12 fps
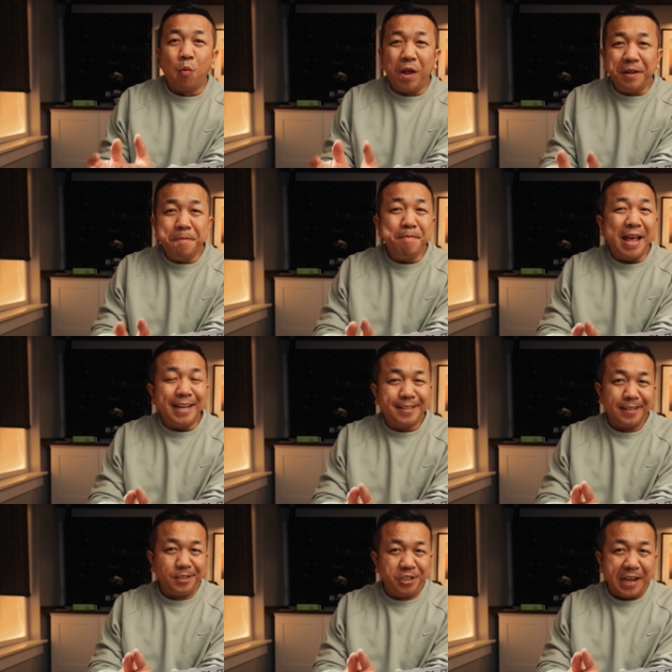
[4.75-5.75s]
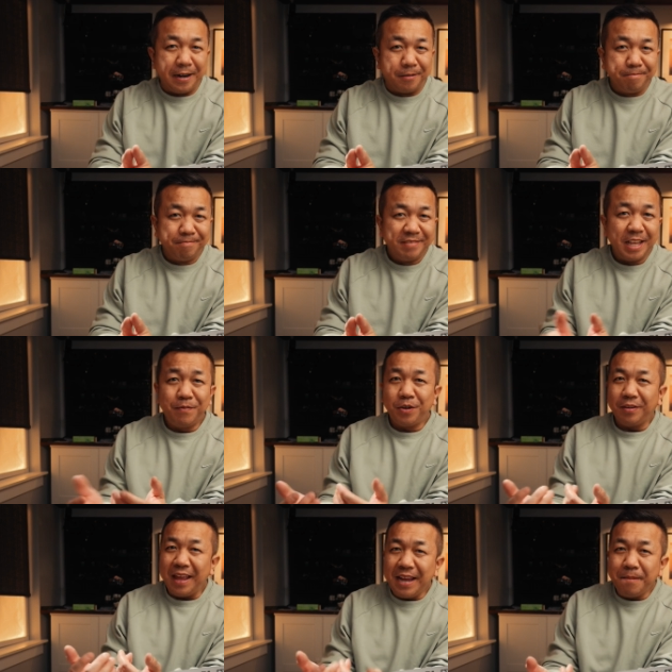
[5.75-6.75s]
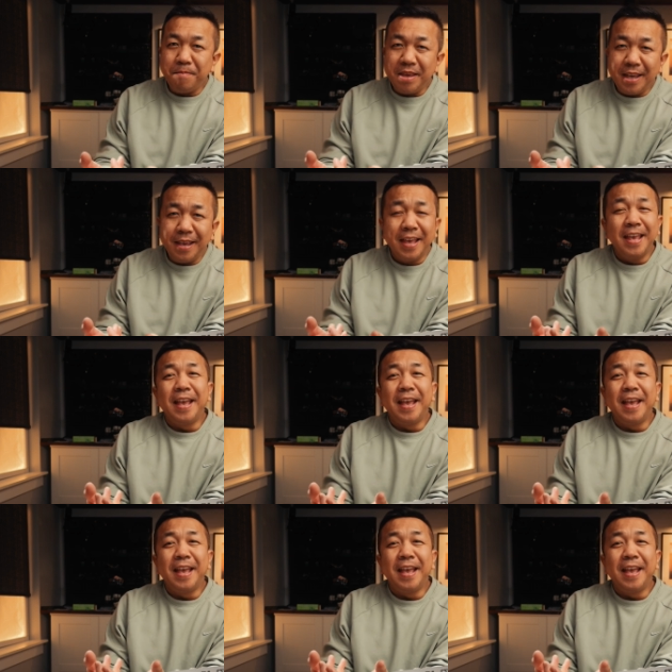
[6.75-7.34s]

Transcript: welcome back to the channel. If you're like me